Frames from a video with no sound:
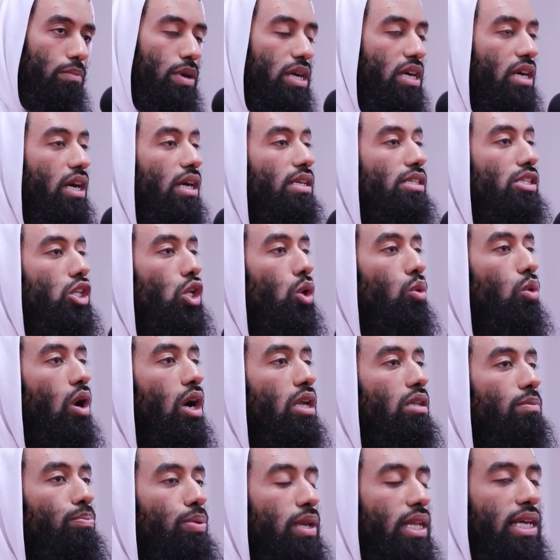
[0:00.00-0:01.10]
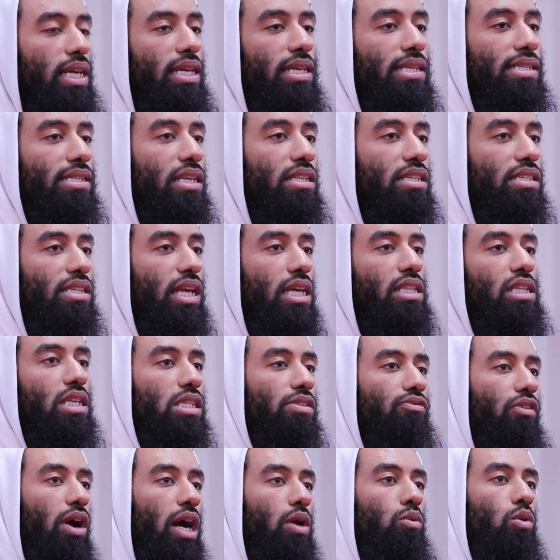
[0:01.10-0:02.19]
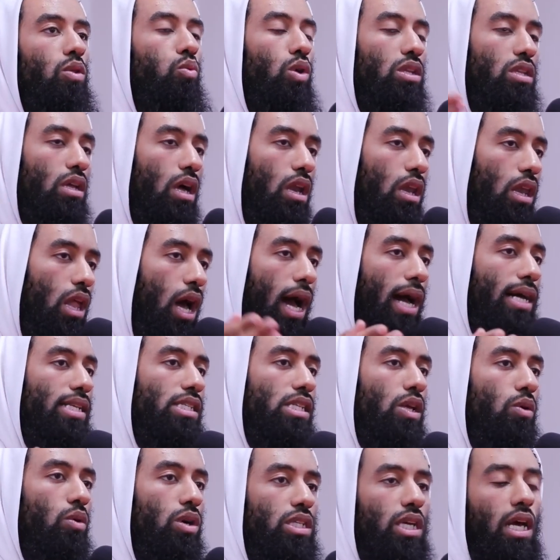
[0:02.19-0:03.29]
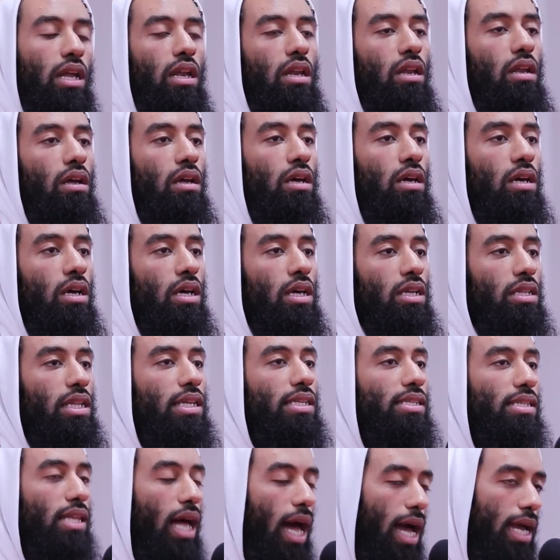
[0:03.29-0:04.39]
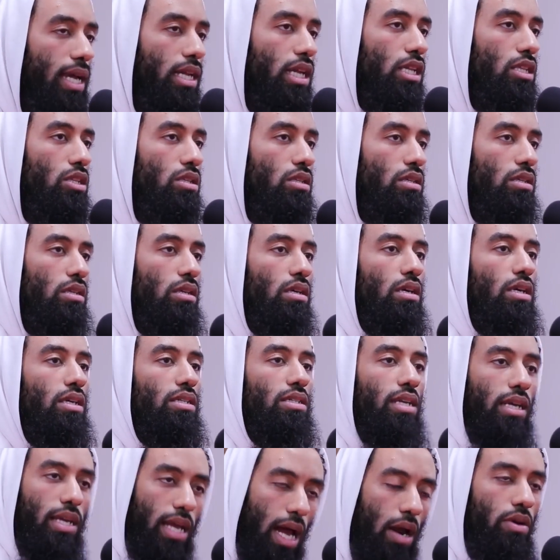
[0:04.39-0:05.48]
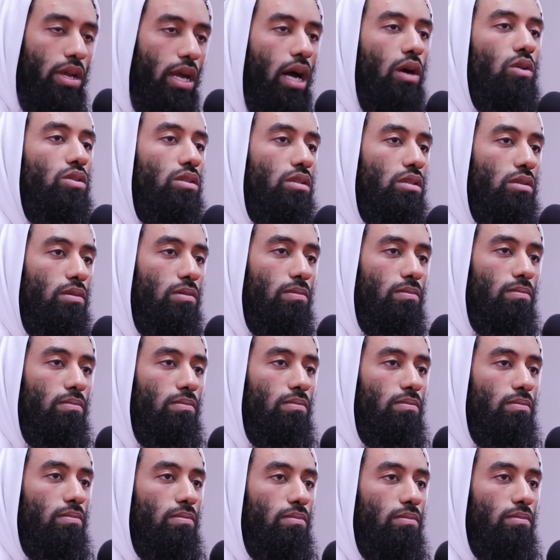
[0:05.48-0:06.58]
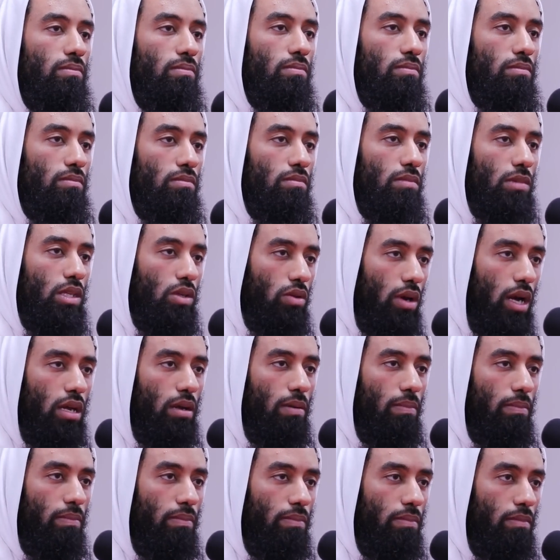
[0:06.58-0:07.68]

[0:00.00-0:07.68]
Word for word: Because you weren't pleased and satisfied with what Allah Azza wa Jal decided to carry out. Right?